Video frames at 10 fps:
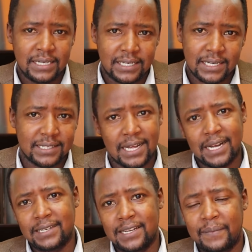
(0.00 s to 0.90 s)
Dear
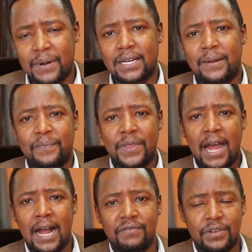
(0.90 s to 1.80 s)
sir, dear madam,
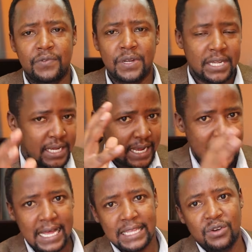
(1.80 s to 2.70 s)
have the re,
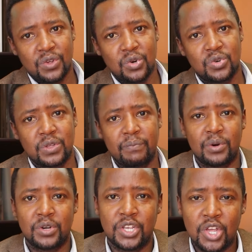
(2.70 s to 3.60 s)
and then we go to the
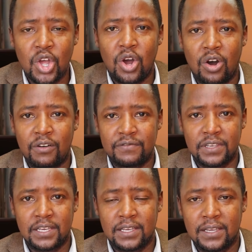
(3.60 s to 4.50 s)
body of
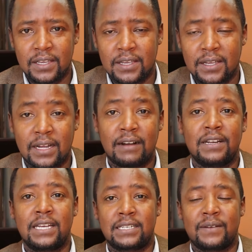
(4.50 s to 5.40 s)
the
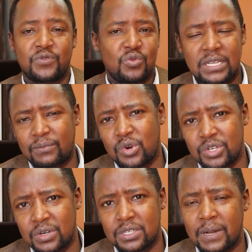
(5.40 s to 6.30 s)
cover letter, which I'm
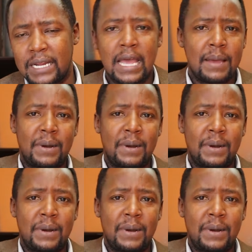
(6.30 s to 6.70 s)
going to explain.